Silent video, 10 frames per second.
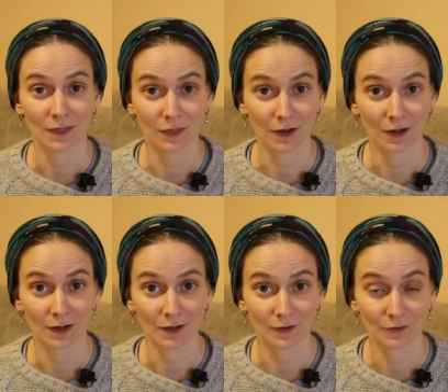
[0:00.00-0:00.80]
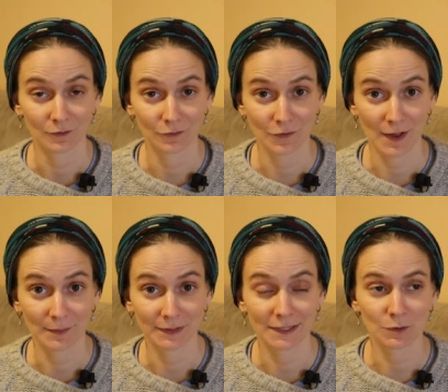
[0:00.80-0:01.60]
the
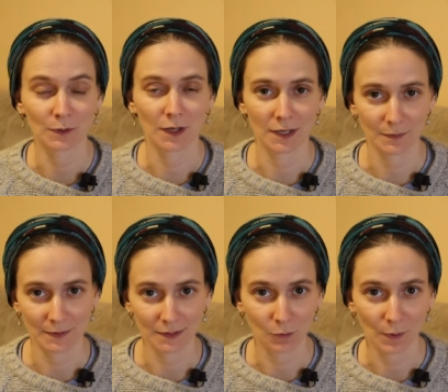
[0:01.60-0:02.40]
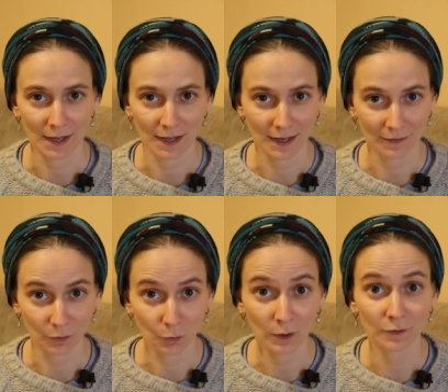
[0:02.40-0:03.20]
families were the husbands away at
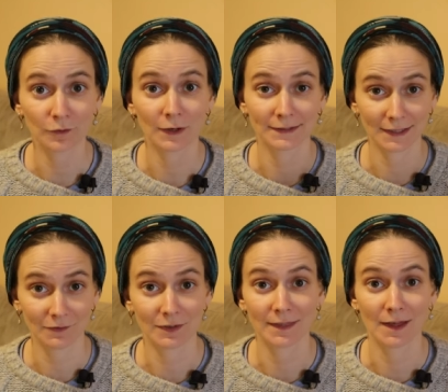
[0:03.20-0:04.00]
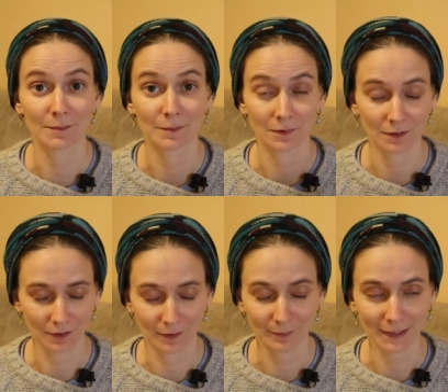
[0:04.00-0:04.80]
the war front, giving them
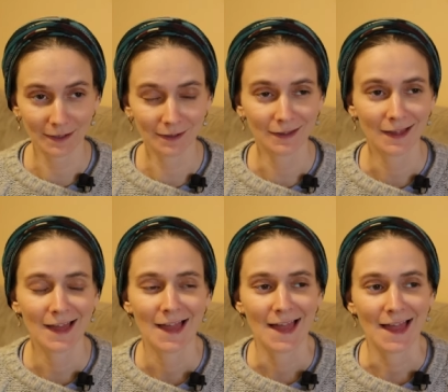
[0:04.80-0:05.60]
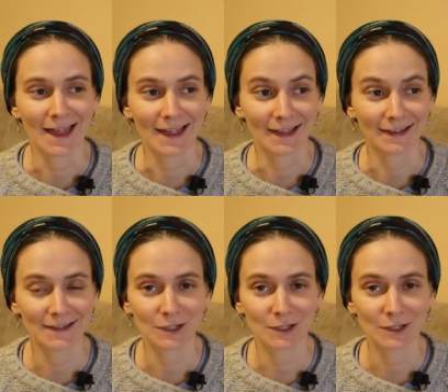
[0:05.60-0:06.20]
a meal. And